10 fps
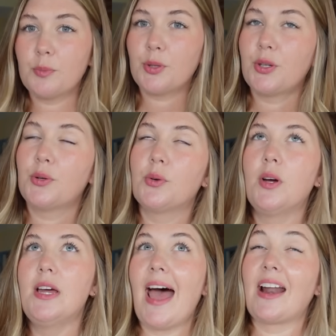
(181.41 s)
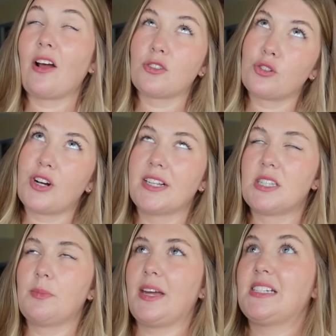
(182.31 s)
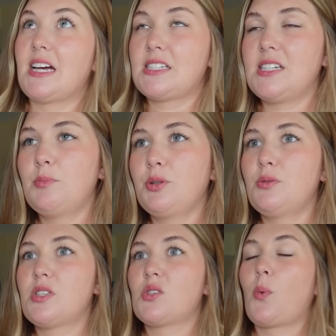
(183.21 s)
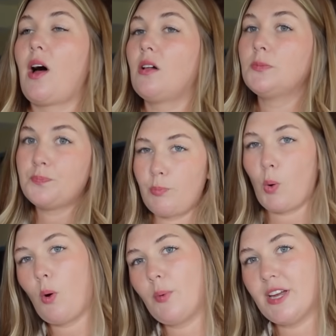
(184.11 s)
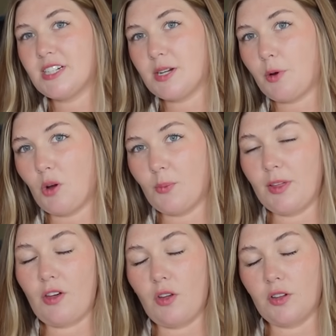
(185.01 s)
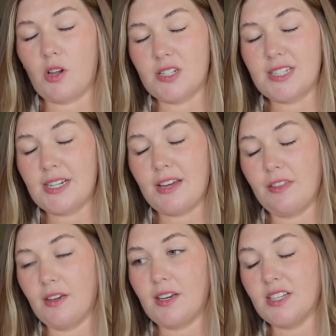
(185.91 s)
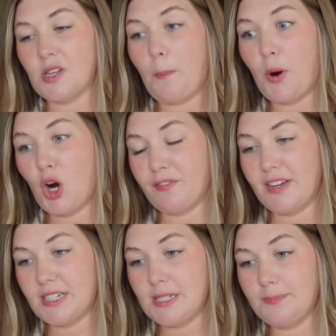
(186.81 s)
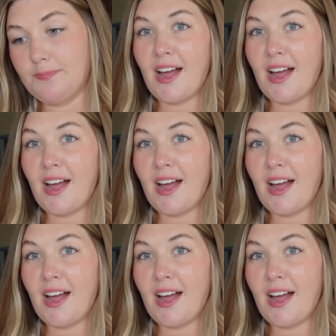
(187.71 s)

blue. And I also tried some like dusty blues as well. But what we ended up going with on the closet, I think is perfect.